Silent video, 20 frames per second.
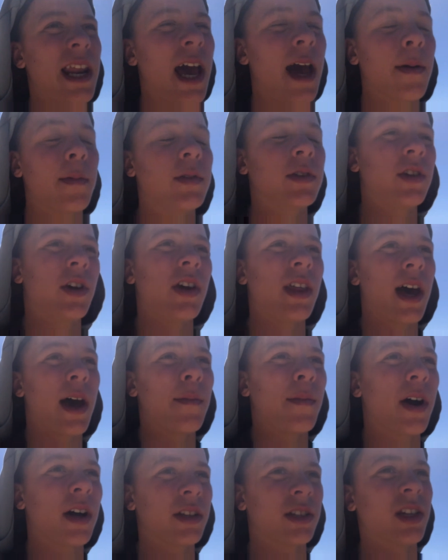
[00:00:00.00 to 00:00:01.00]
able to
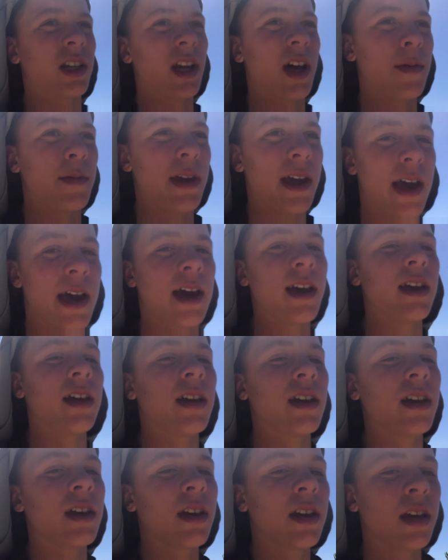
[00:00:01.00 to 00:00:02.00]
that much. And um, yeah.
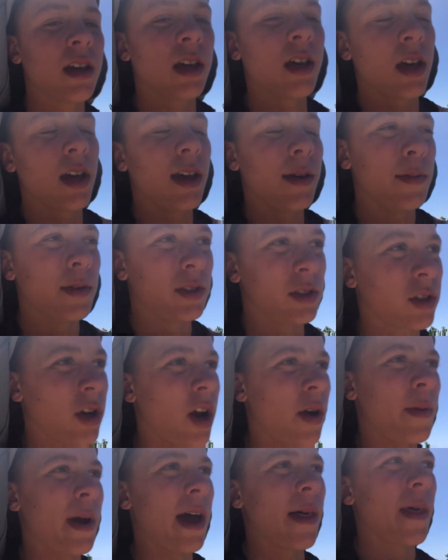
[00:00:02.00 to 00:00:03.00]
But
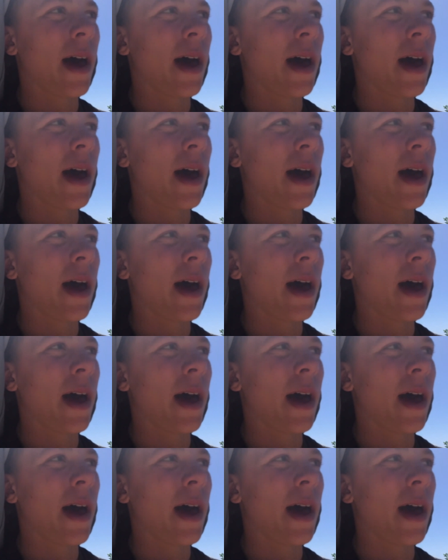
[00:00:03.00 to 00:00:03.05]
sorry about